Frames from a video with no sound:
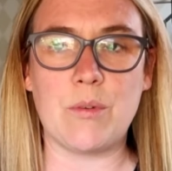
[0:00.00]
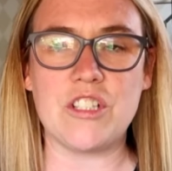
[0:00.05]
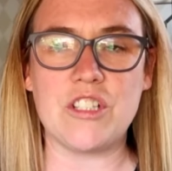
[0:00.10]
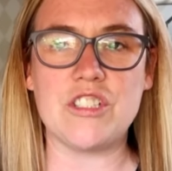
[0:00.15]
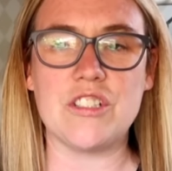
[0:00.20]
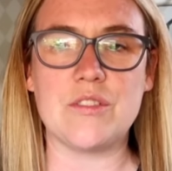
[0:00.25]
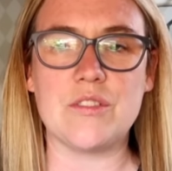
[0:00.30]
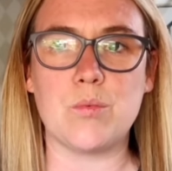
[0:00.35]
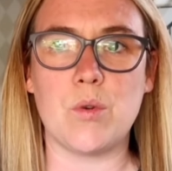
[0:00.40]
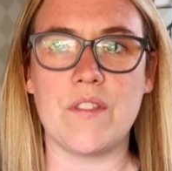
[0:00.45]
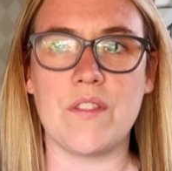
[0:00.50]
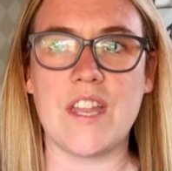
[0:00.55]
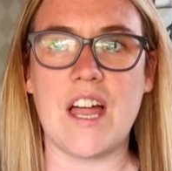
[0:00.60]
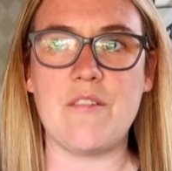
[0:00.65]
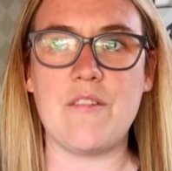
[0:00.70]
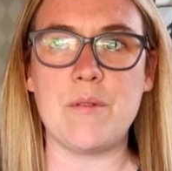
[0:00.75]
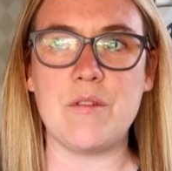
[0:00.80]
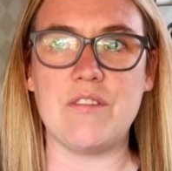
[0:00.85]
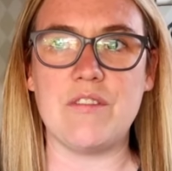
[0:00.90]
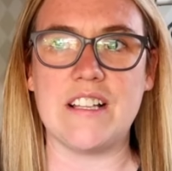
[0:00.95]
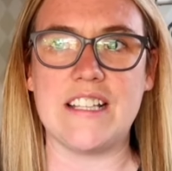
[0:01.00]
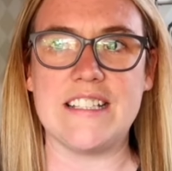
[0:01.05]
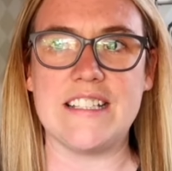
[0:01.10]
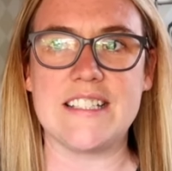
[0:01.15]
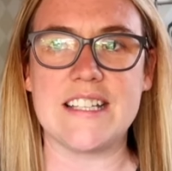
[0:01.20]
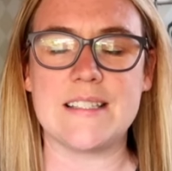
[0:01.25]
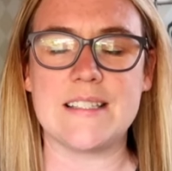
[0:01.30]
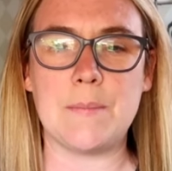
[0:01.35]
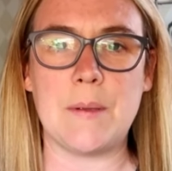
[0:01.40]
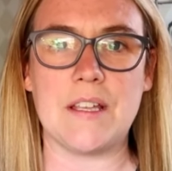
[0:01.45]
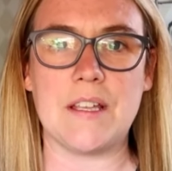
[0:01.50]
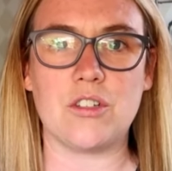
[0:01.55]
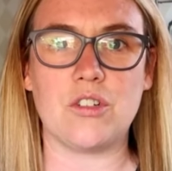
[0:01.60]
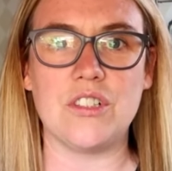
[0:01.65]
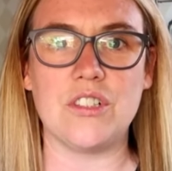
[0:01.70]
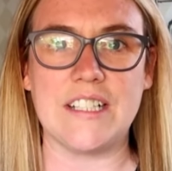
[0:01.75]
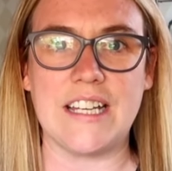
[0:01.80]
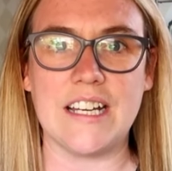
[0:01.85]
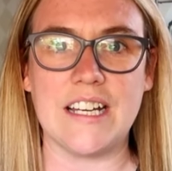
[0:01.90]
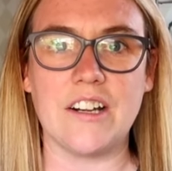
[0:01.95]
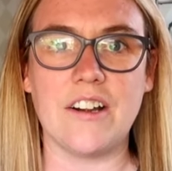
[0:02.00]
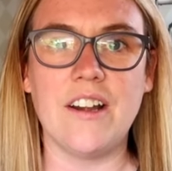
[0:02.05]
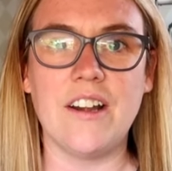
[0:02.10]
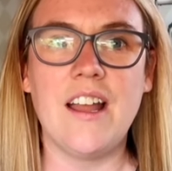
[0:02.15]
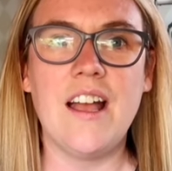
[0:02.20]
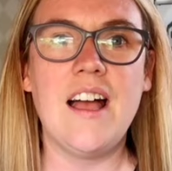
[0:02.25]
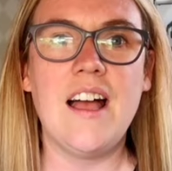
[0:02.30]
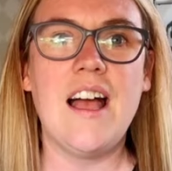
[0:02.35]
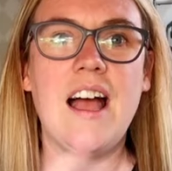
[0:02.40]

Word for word: which is one that I've been really anticipating all year.